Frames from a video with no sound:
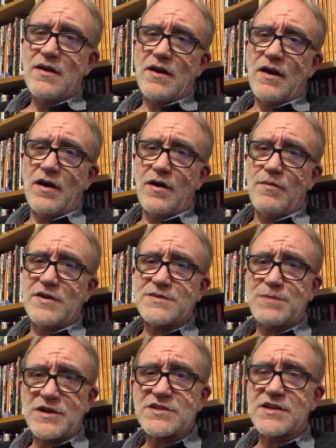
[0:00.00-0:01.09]

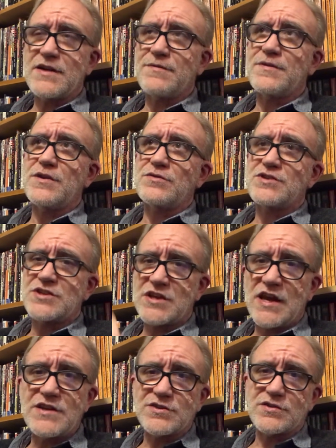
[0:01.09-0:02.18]
especially if those
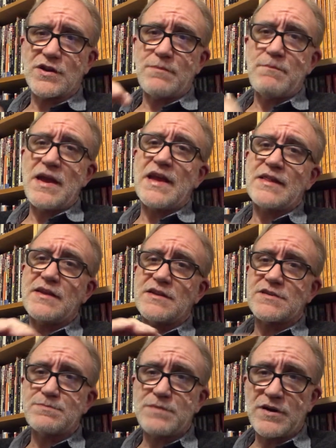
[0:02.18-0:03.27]
changes are going to make the
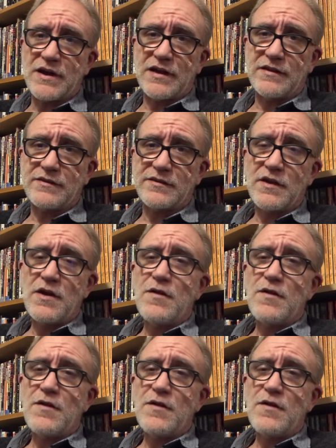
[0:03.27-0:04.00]
experience